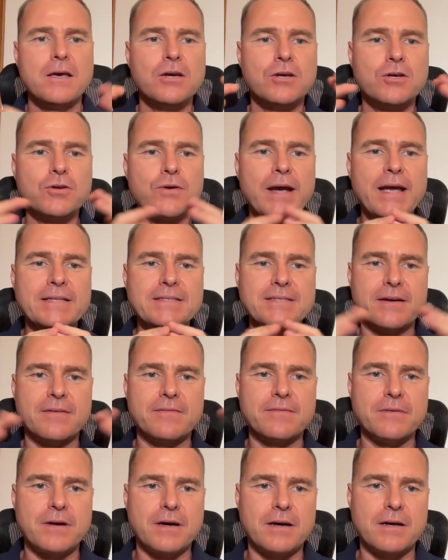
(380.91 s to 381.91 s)
creates
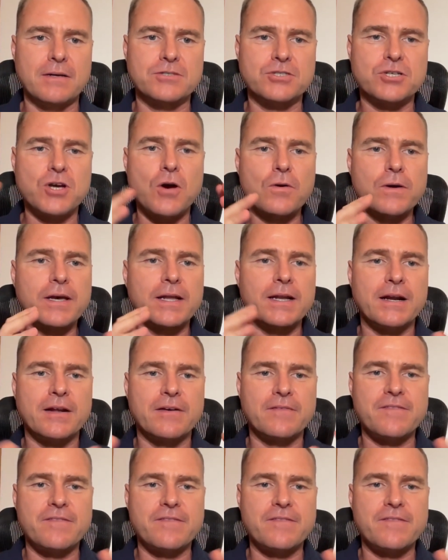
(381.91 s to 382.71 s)
a token and a